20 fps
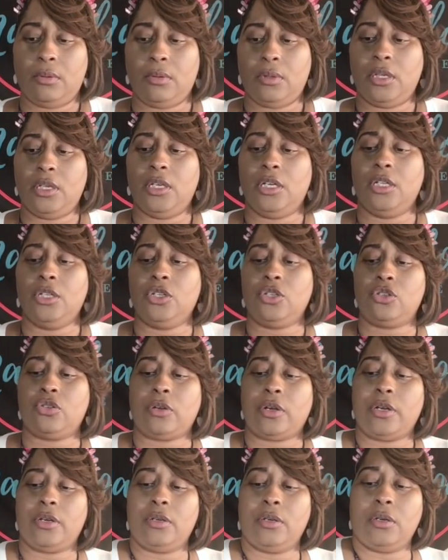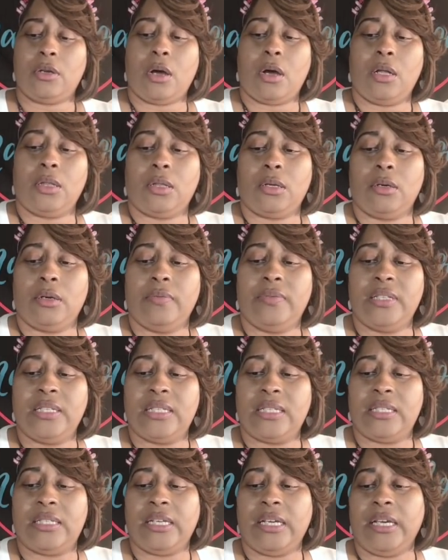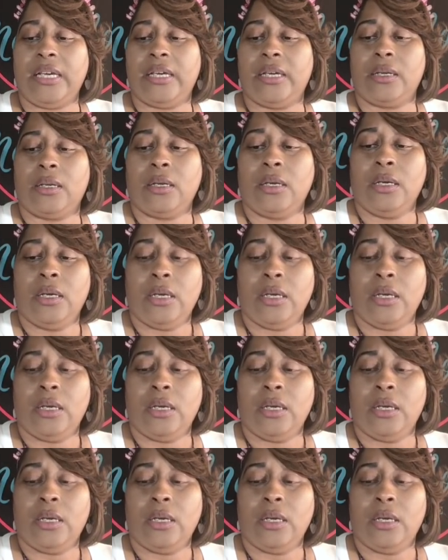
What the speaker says: the illustrator and author of this deck,